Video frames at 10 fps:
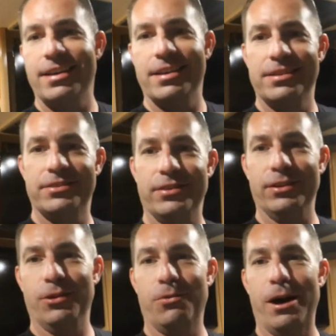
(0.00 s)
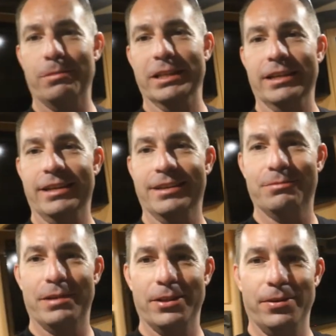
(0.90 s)
still a little wobbly,
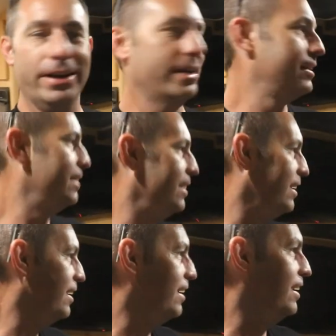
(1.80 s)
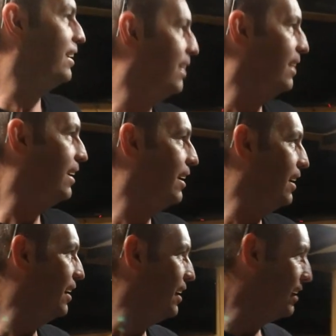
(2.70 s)
by the way.
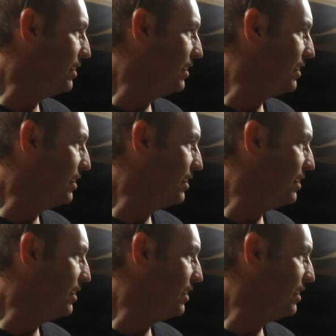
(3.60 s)
Uh,